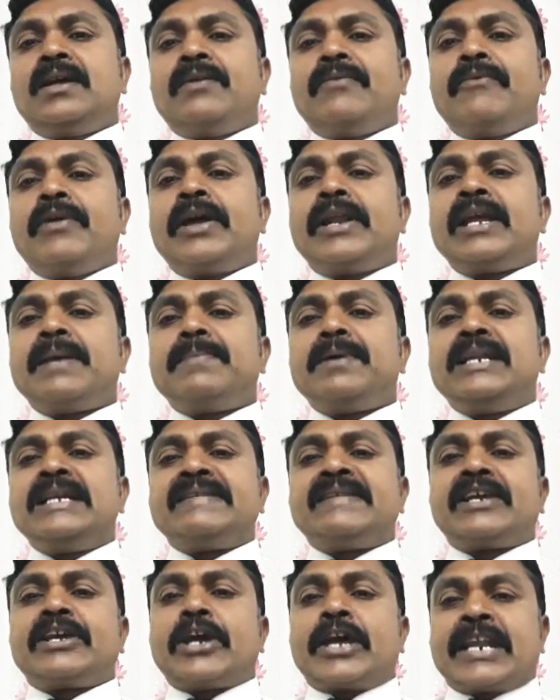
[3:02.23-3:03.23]
variable
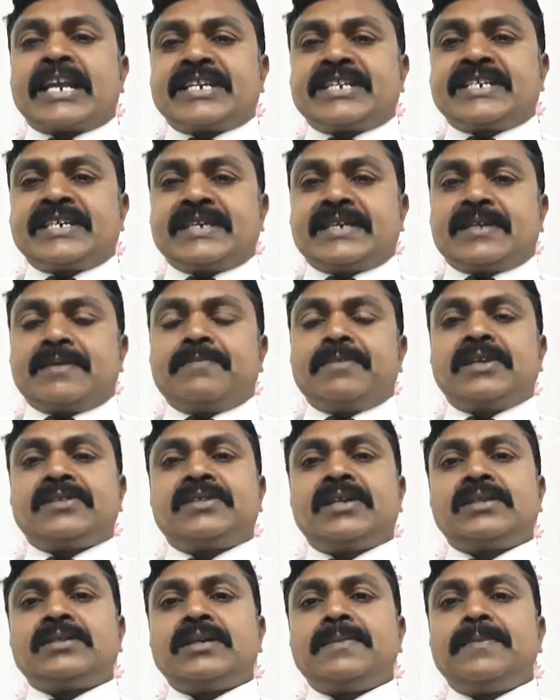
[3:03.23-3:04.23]
is a character.
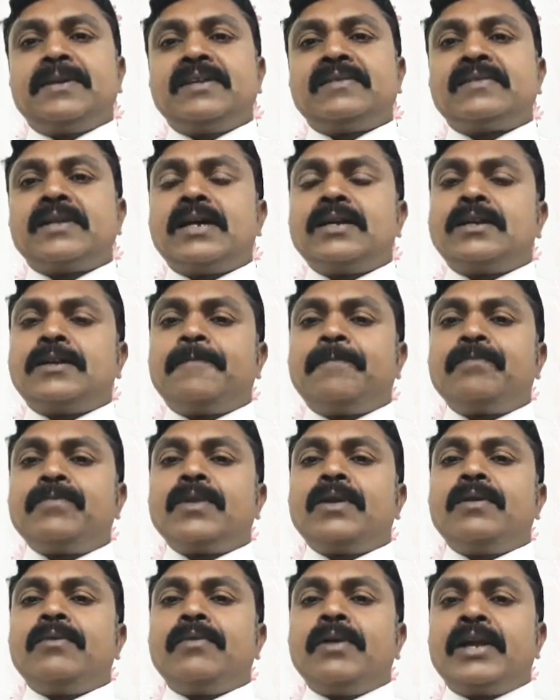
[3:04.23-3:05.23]
Best example is that
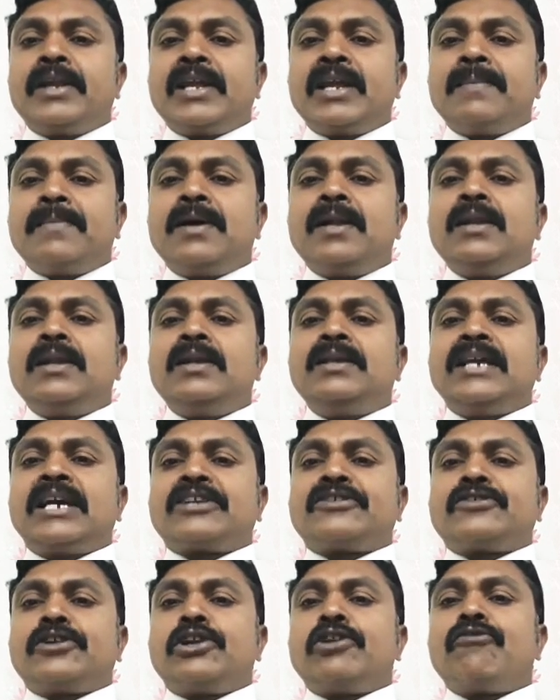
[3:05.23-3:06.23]
variable
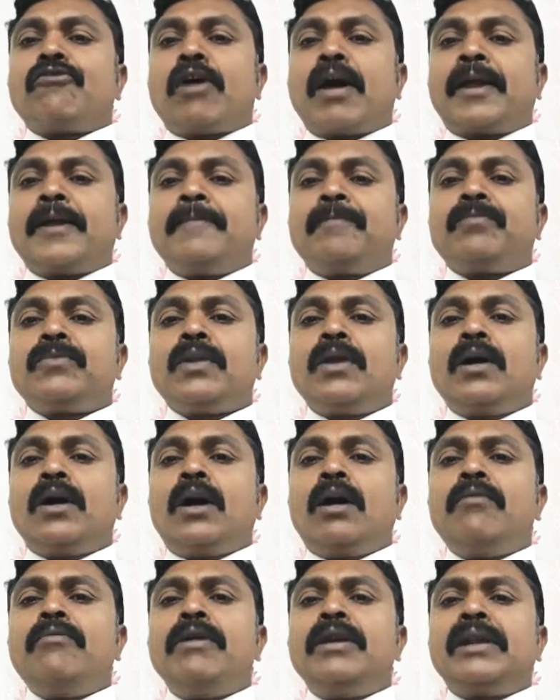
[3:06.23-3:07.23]
x and y.
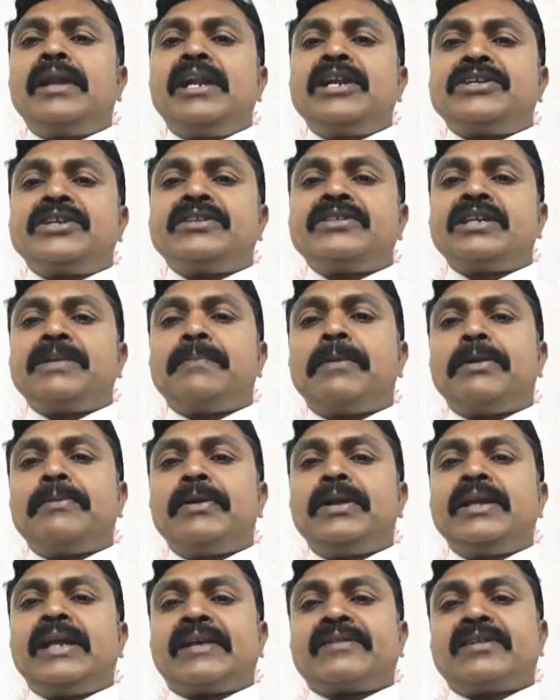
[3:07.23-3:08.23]
How it relationship
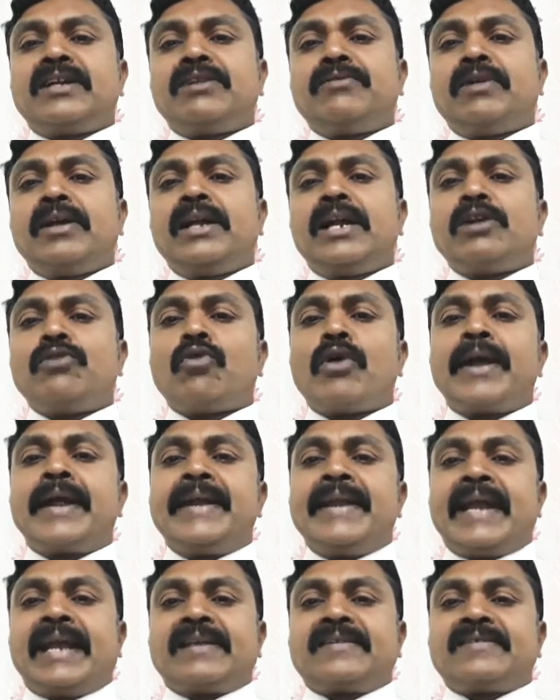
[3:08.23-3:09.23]
between x and y
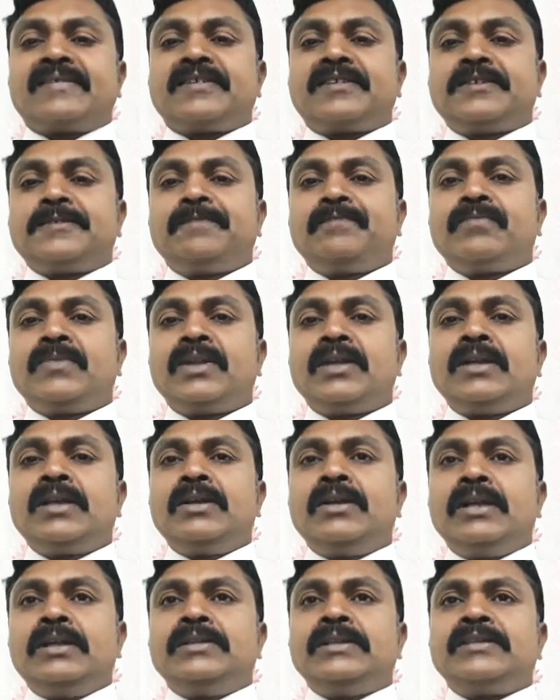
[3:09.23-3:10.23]
and x.
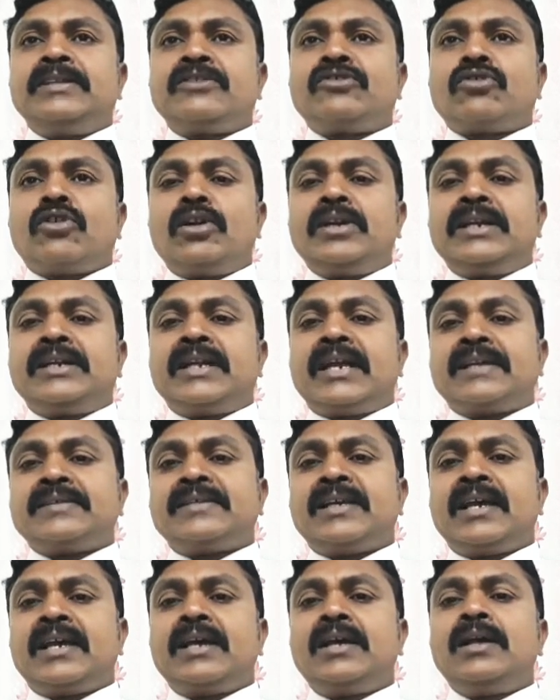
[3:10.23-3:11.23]
This is called it
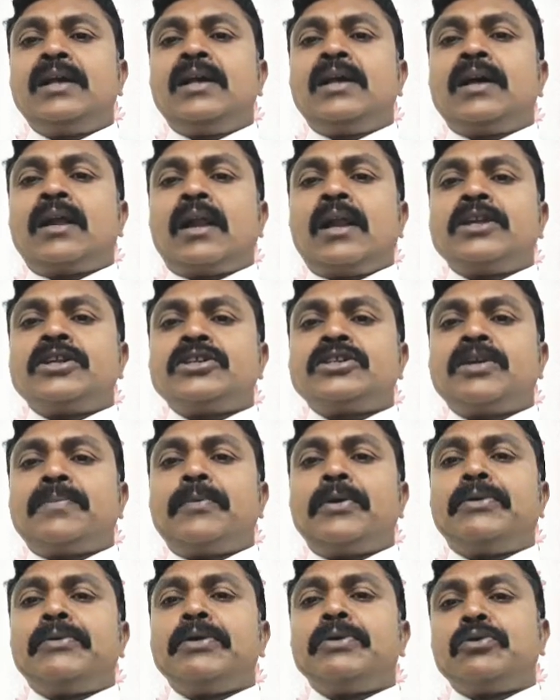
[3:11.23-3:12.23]
as a relationship
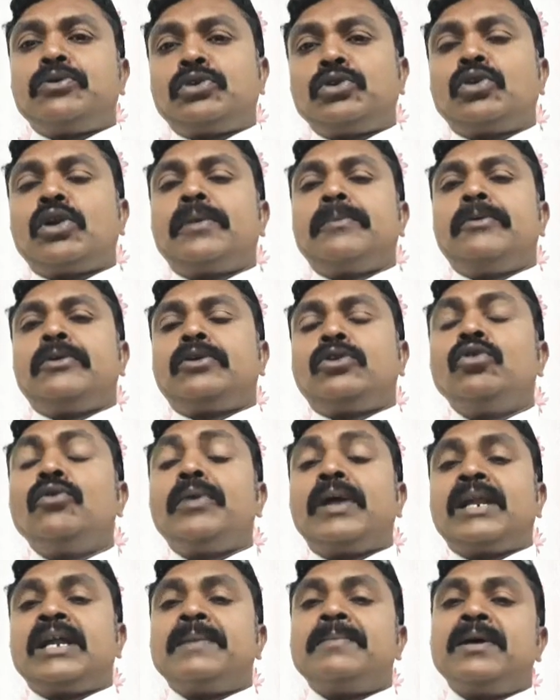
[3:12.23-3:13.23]
between two
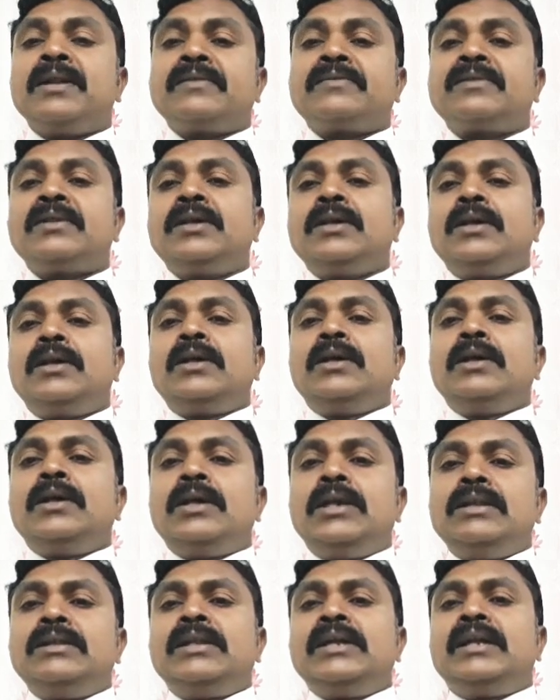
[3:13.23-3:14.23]
variables.
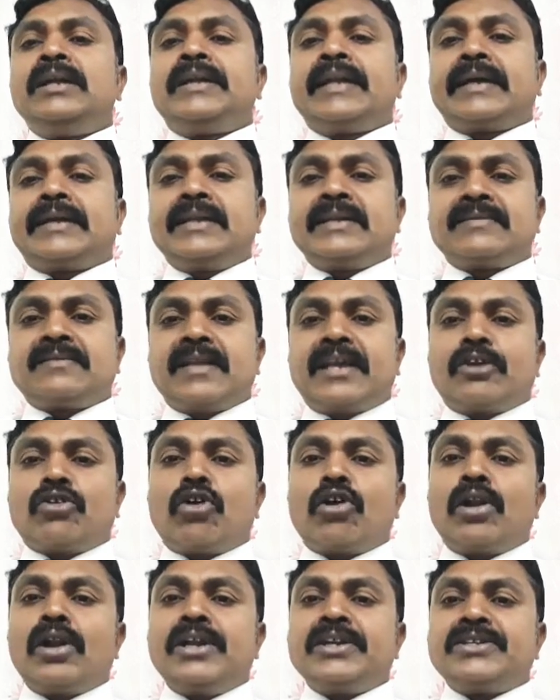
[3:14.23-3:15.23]
In the techniques like
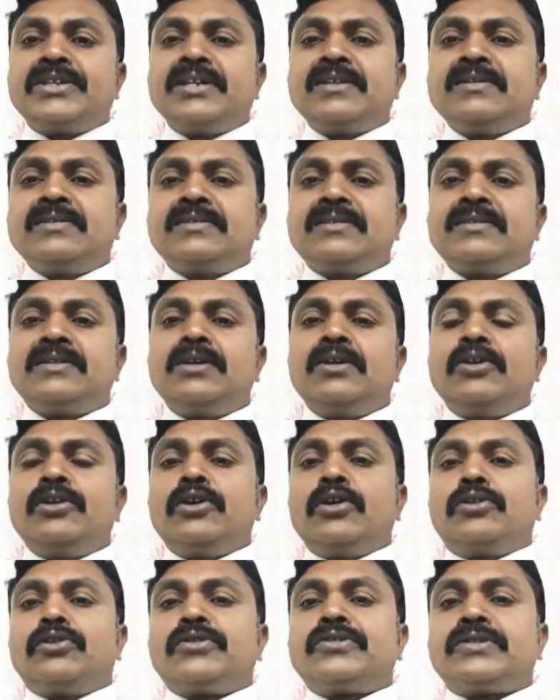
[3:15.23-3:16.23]
correlations,
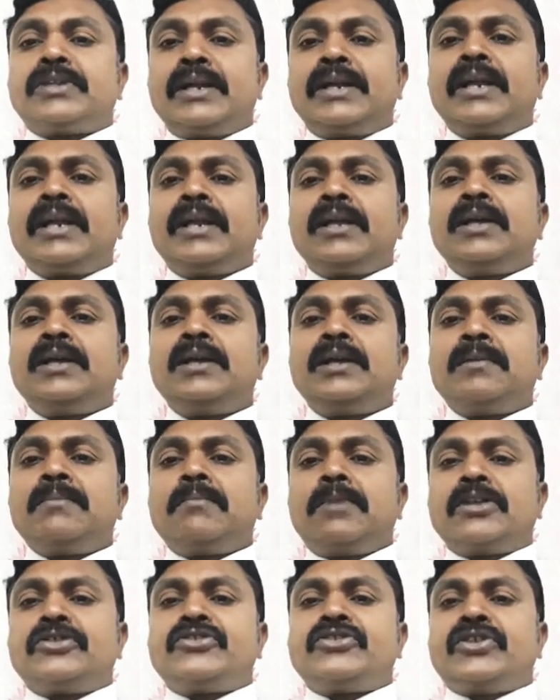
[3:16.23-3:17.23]
you have to study
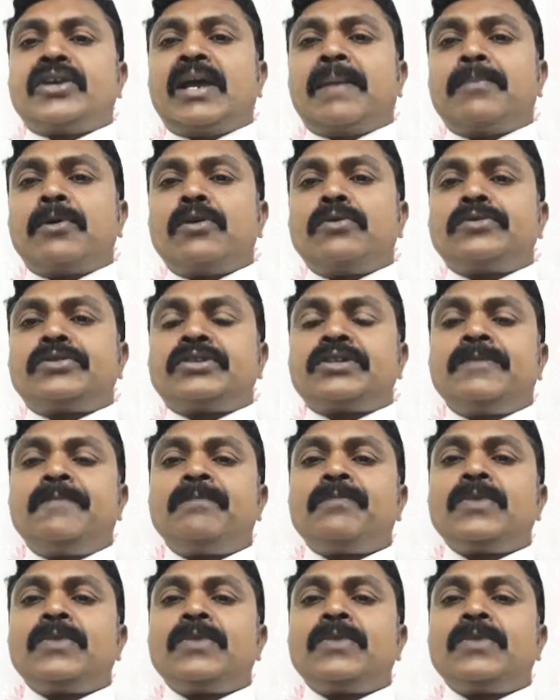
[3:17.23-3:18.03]
much about